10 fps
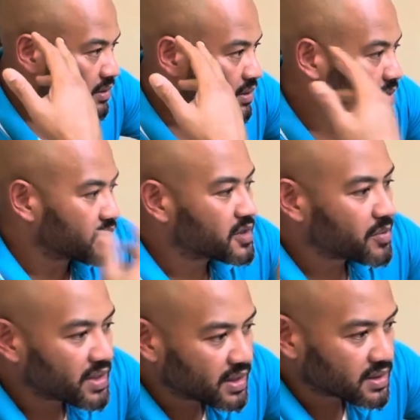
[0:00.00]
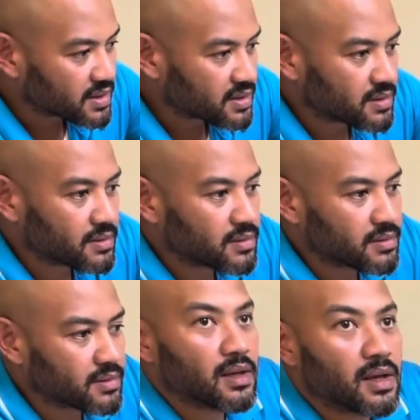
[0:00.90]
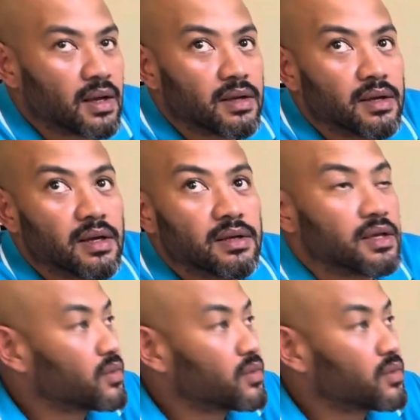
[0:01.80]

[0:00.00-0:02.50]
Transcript: you know, the space and, and the